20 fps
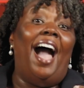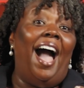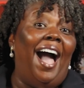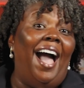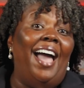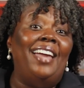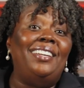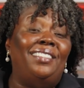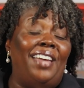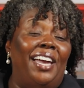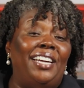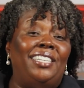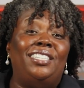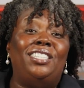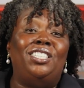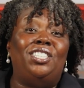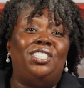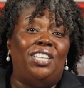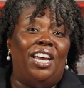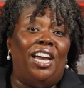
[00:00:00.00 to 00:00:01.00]
I'd like
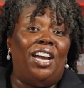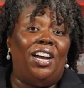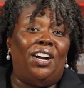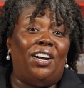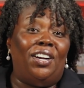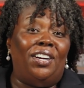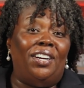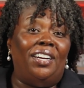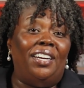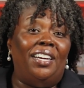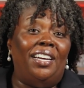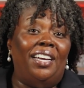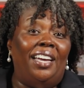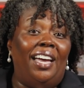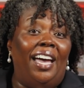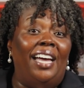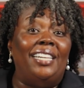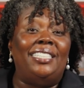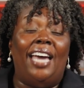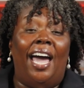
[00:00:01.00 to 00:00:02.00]
to share
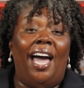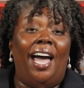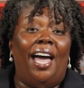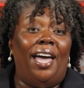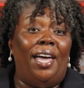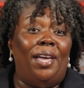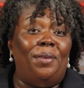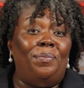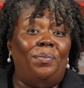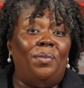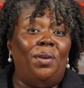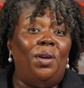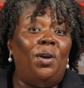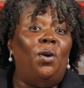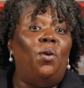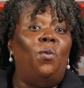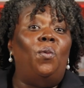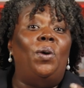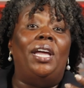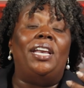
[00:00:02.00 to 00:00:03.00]
a time
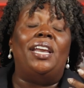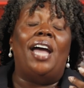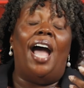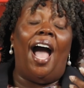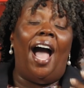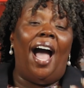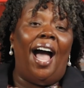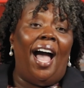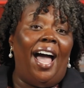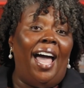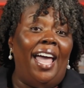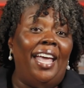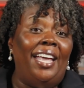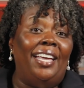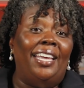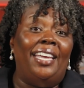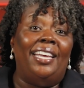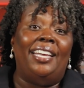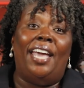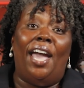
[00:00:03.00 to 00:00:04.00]
when
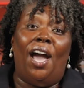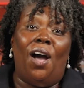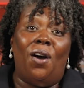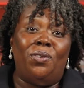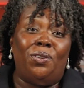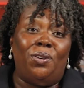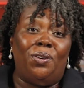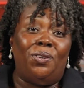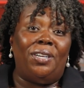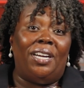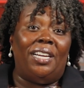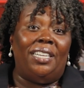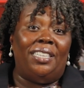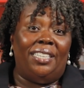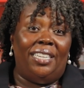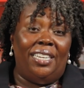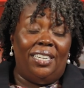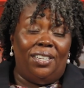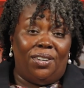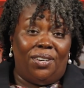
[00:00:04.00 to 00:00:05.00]
I encountered a
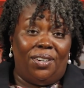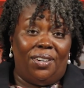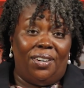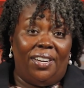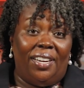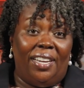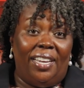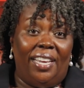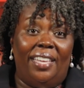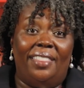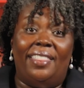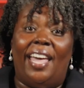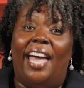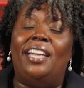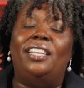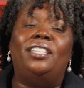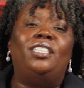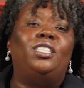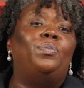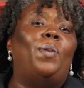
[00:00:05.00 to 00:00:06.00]
leader
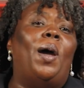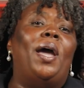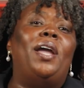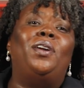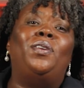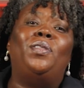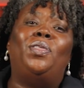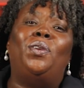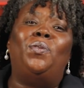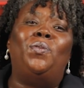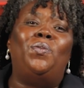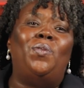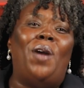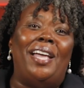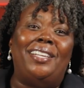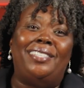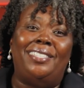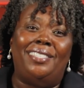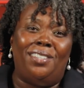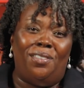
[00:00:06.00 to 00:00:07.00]
that inspired the
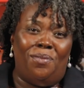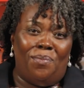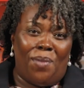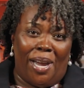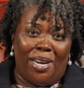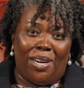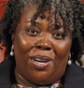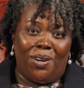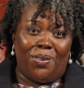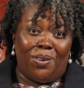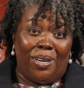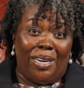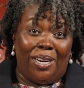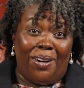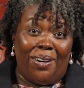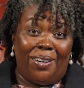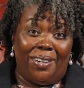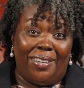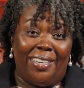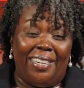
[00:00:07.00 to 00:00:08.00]
rest of my
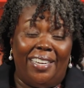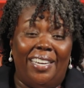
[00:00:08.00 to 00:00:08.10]
career.